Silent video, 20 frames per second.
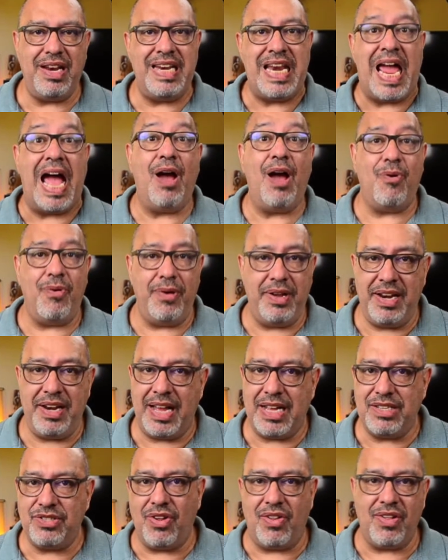now
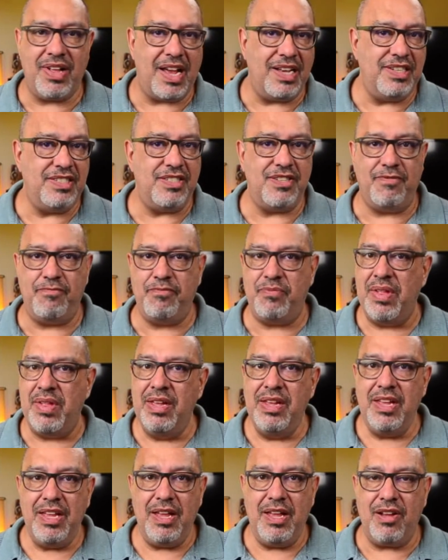it has all kinds of
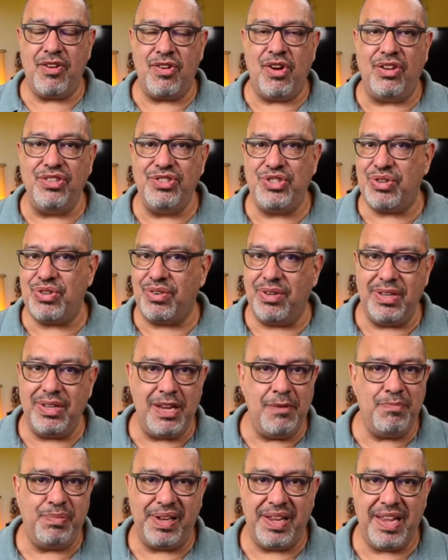
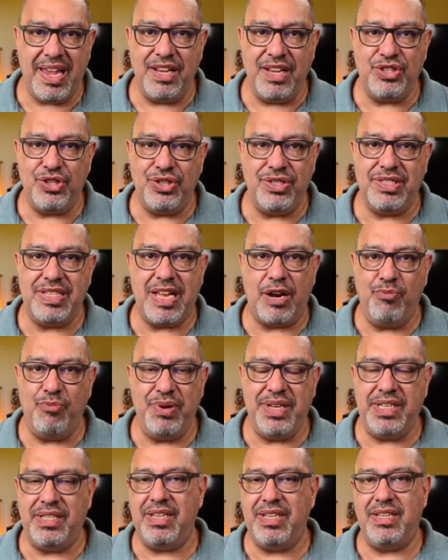cultural implications
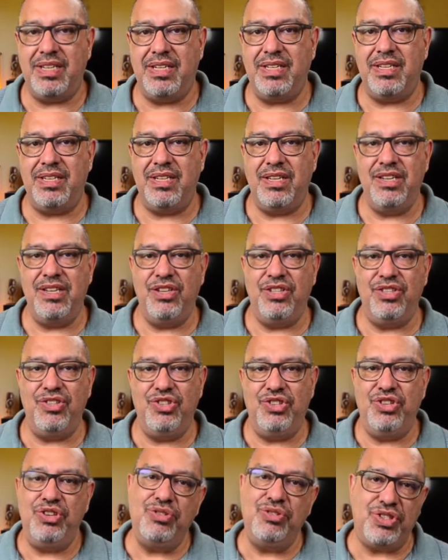that we didn't
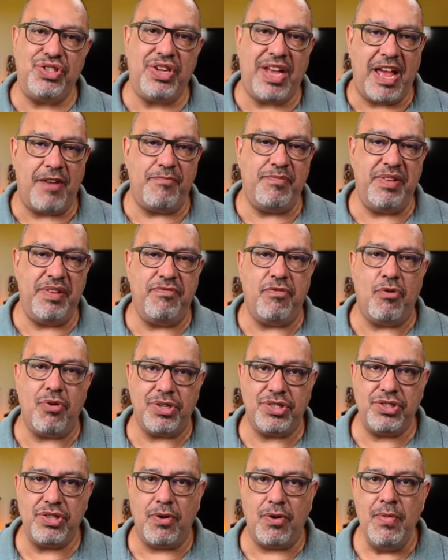used to have
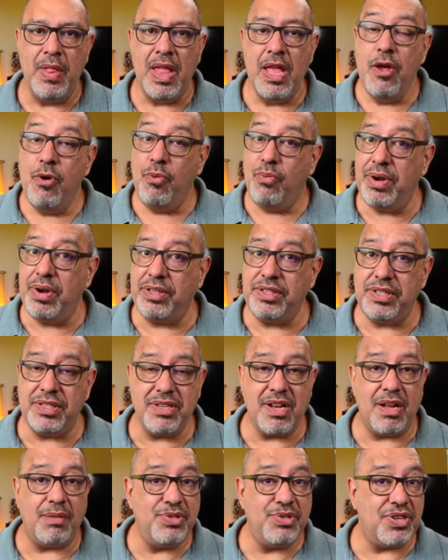before. So will the
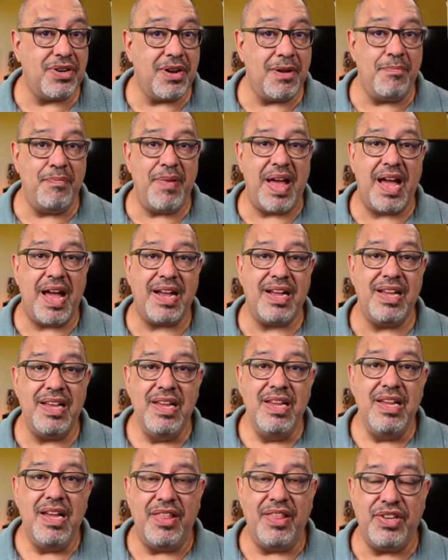sculpture come back,
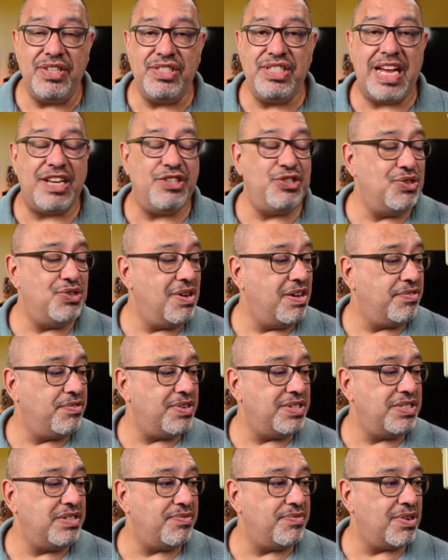the statue
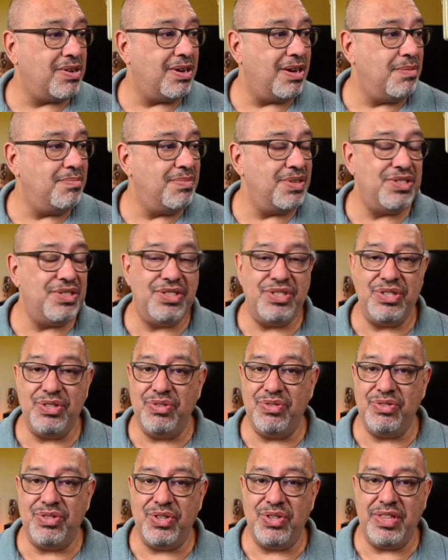of Christopher Columbus,
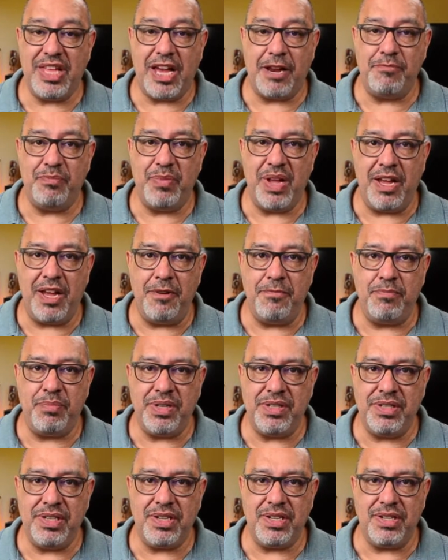to that
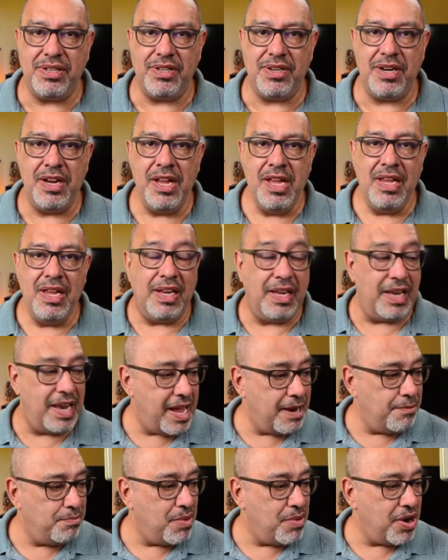particular
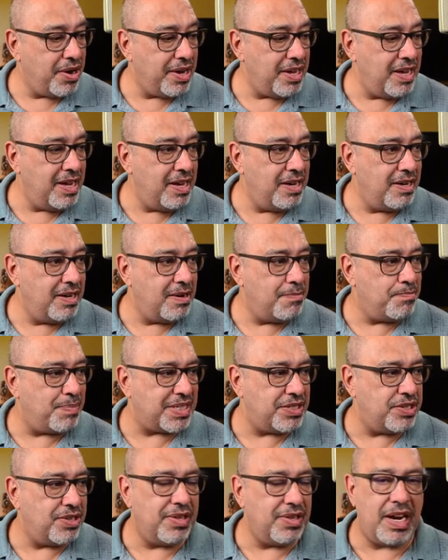landmark in
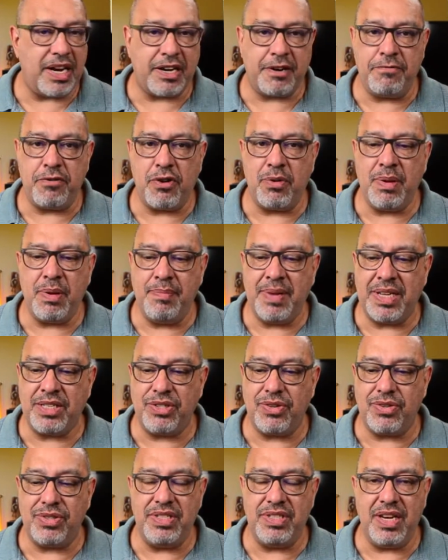Paseo de la Reforma in
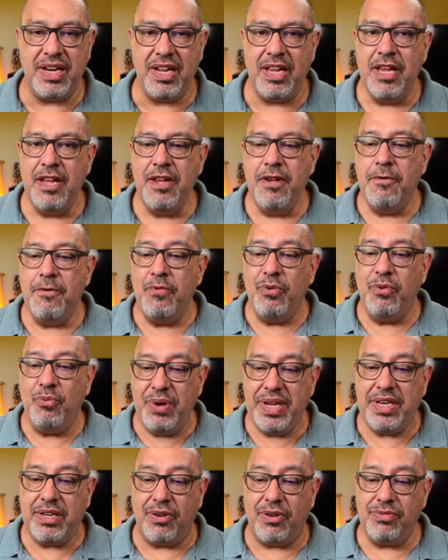Mexico City?
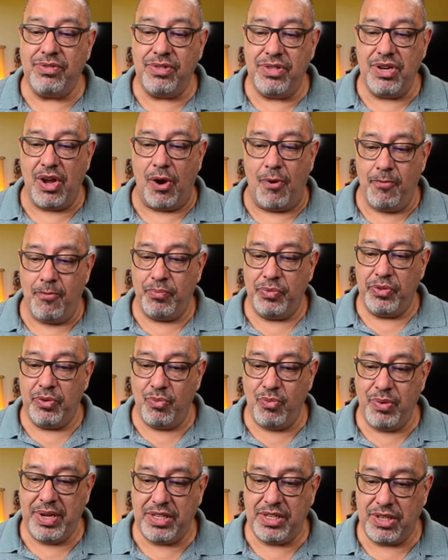We don't know.
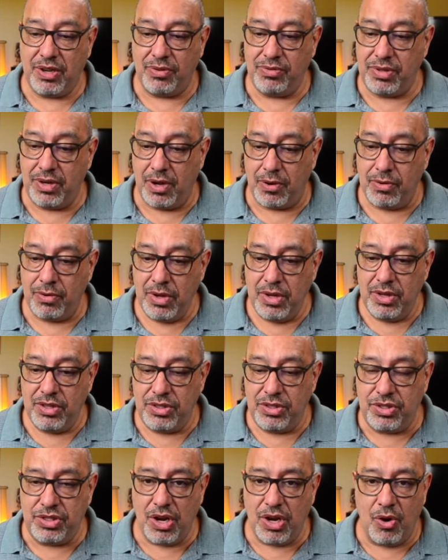We don't know.
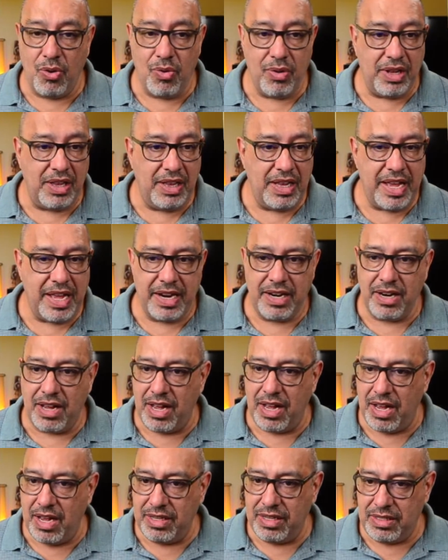So
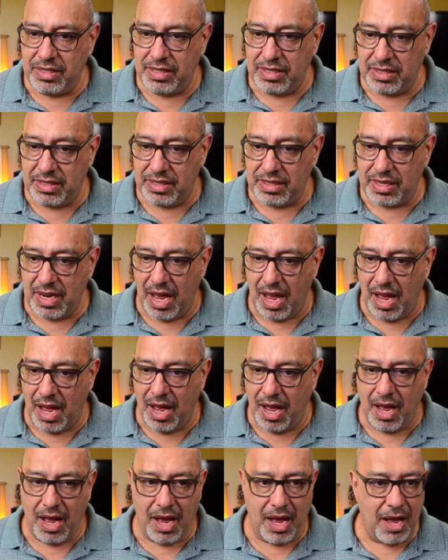let us,
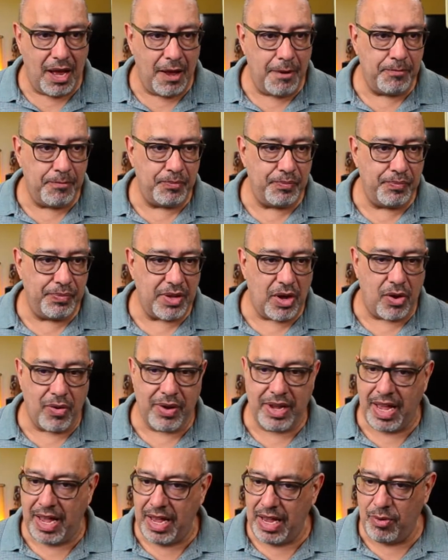
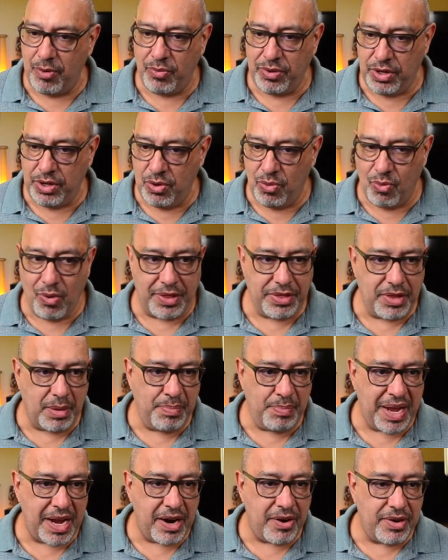okay, you want
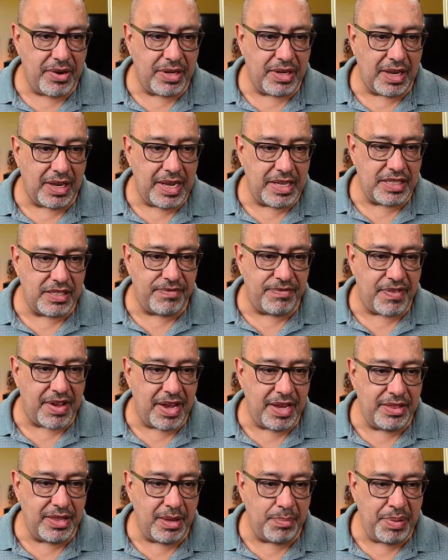the parrot? Let's
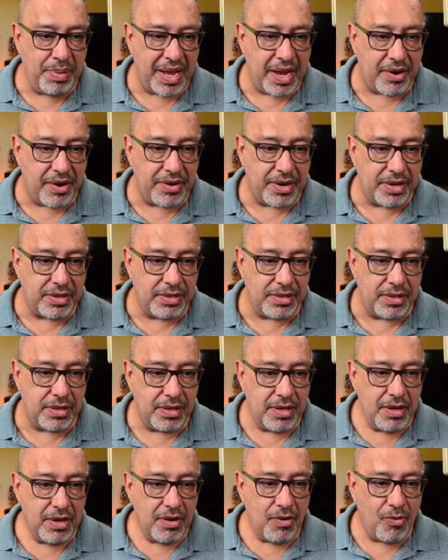find the parrot.
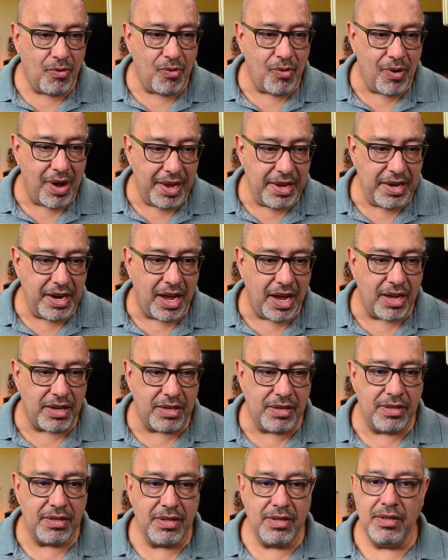Why
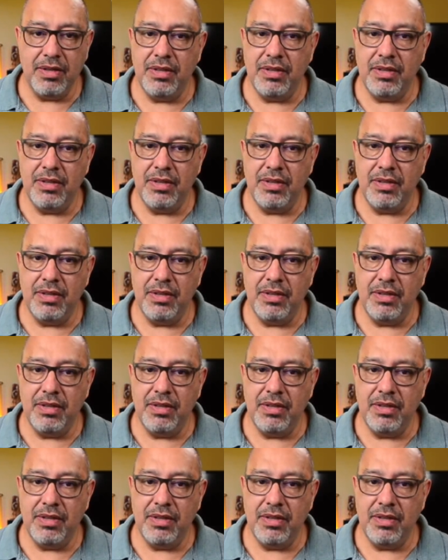not?